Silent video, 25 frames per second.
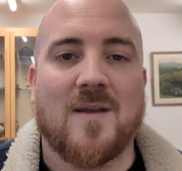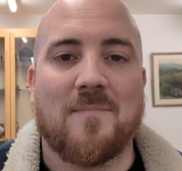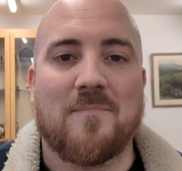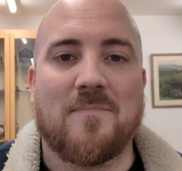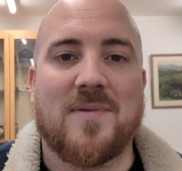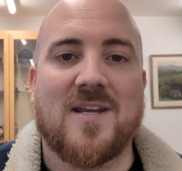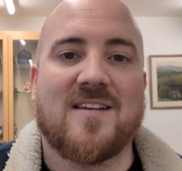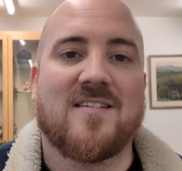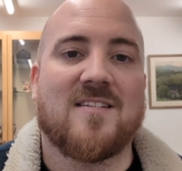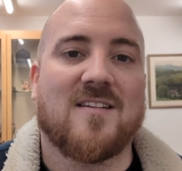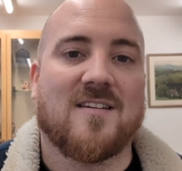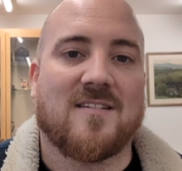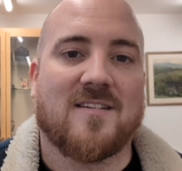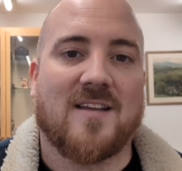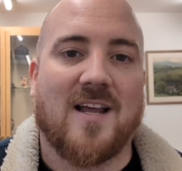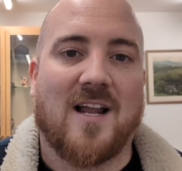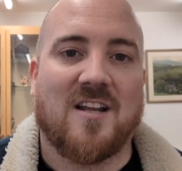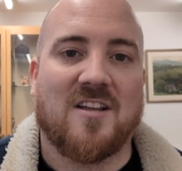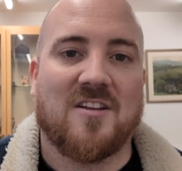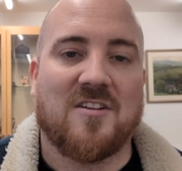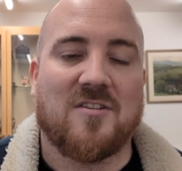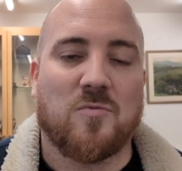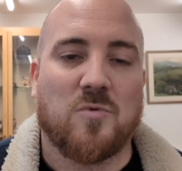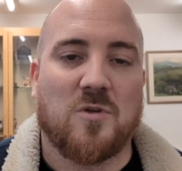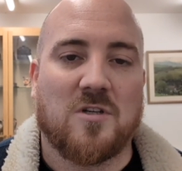Business
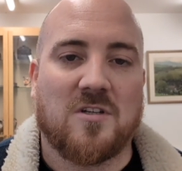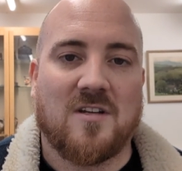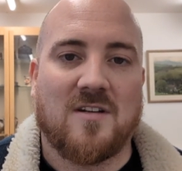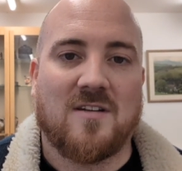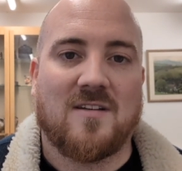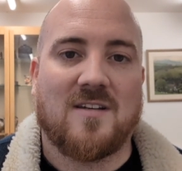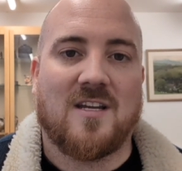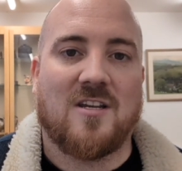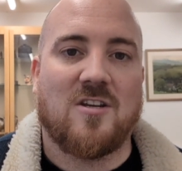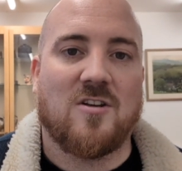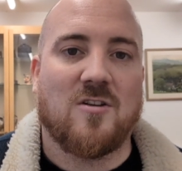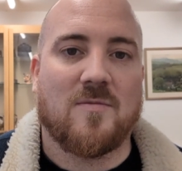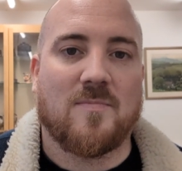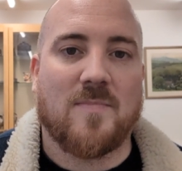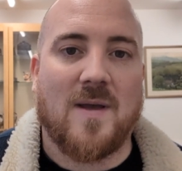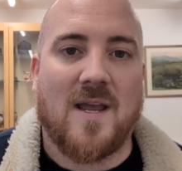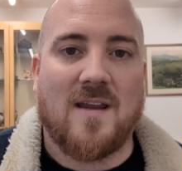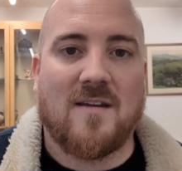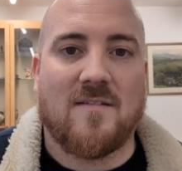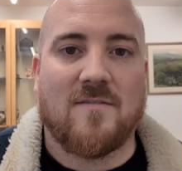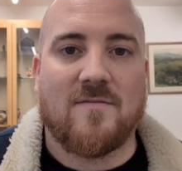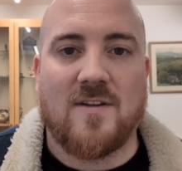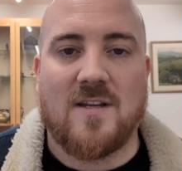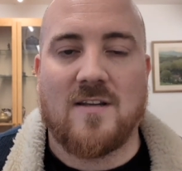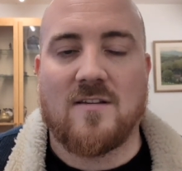sellers would continue
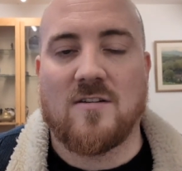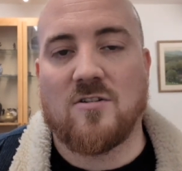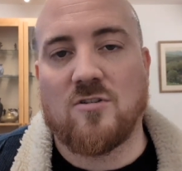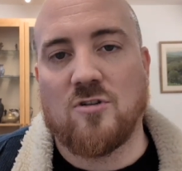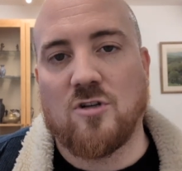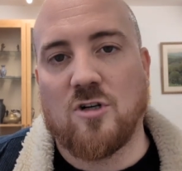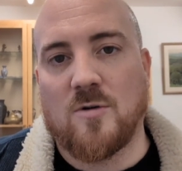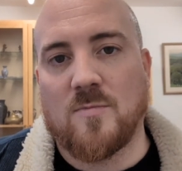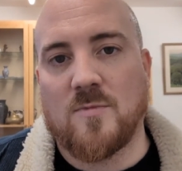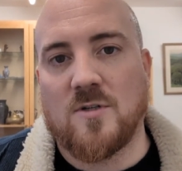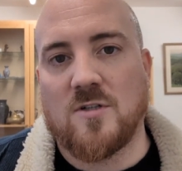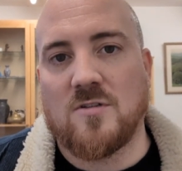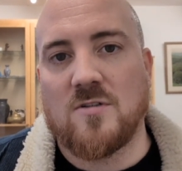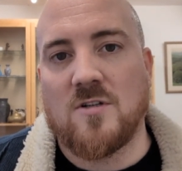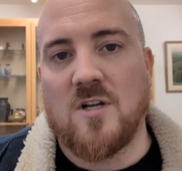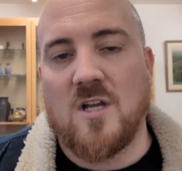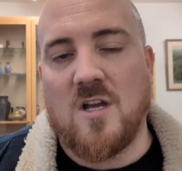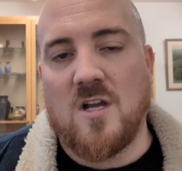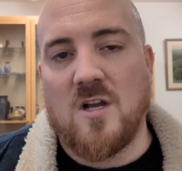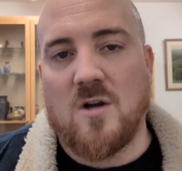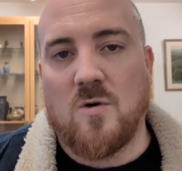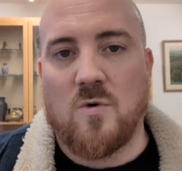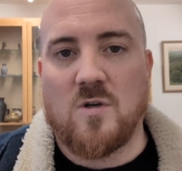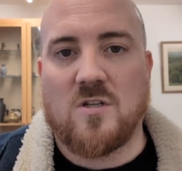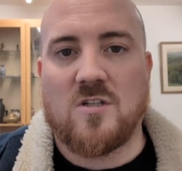paying fees as normal,
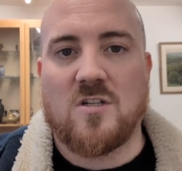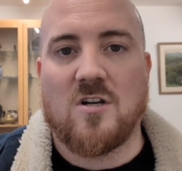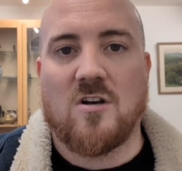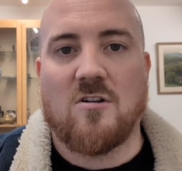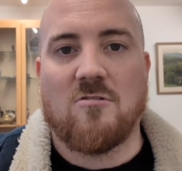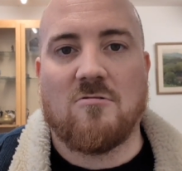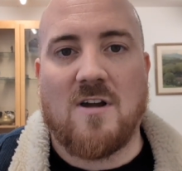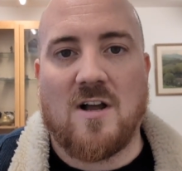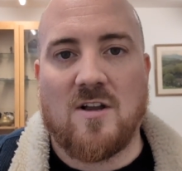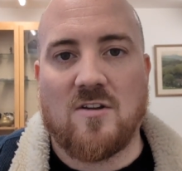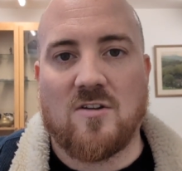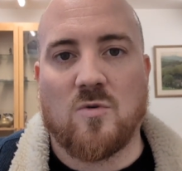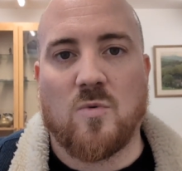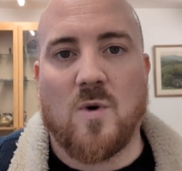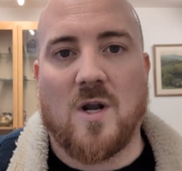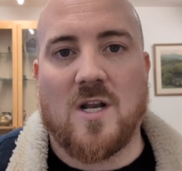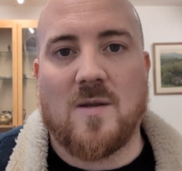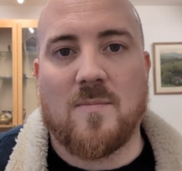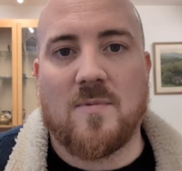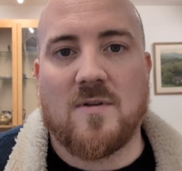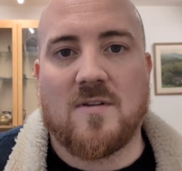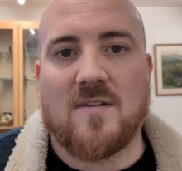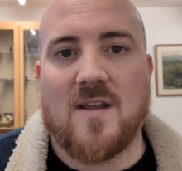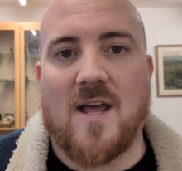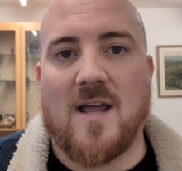which are around
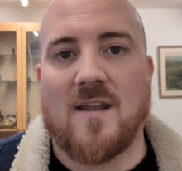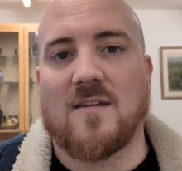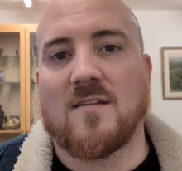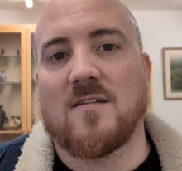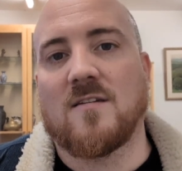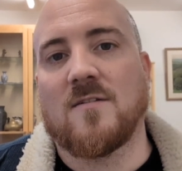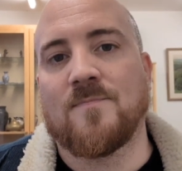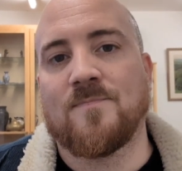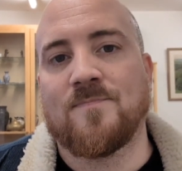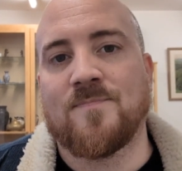20%.